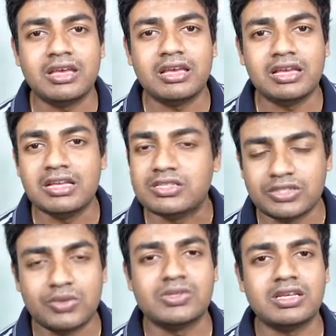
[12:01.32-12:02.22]
he is
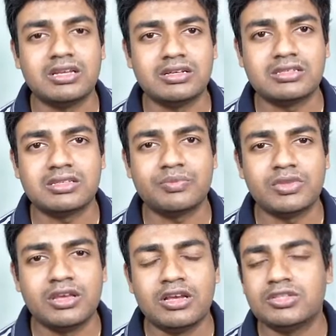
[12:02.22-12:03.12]
using us.
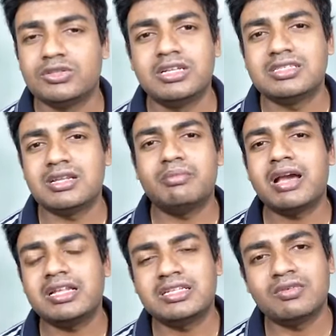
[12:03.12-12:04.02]
So doesn't
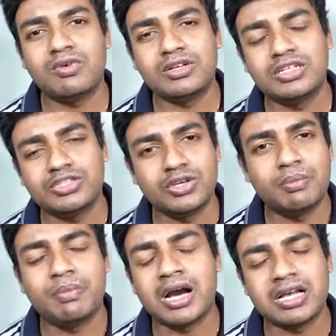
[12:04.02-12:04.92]
matter what is your
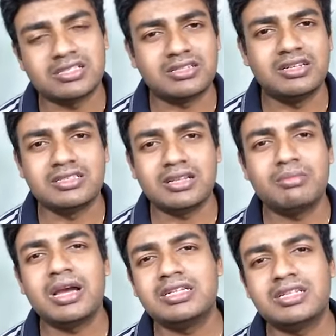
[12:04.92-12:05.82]
past, doesn't
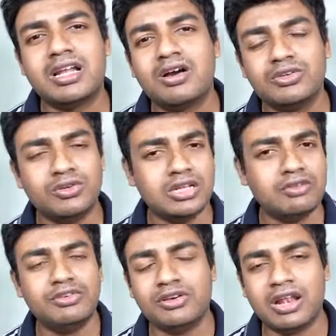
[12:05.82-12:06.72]
matter how you
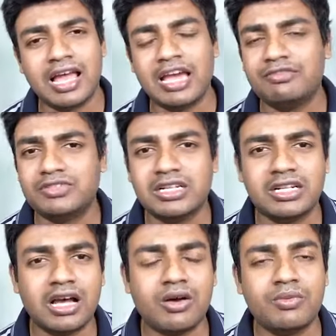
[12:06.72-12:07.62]
lived your life till
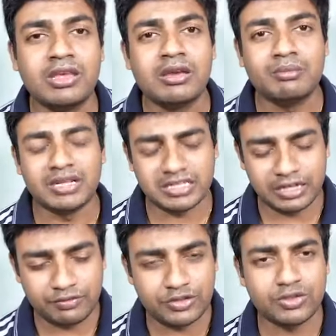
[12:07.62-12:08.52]
now, but
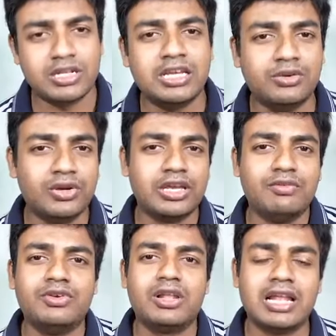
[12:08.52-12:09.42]
if today you give
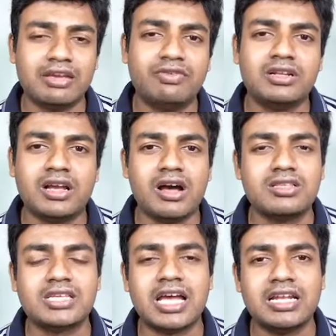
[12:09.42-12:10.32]
your life in God's
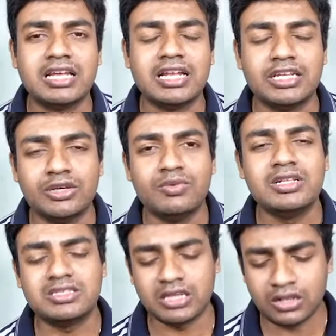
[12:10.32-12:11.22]
hand and you will
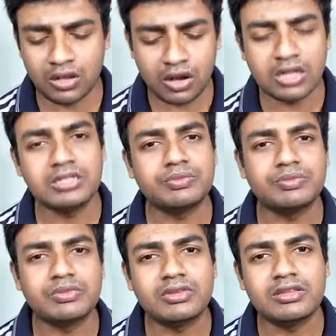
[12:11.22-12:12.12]
say, Lord,
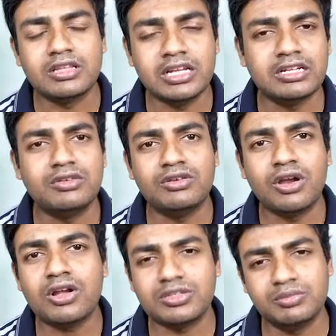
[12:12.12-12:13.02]
it
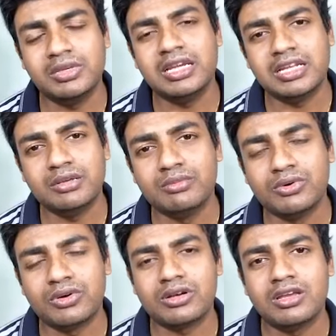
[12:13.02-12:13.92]
not me anymore,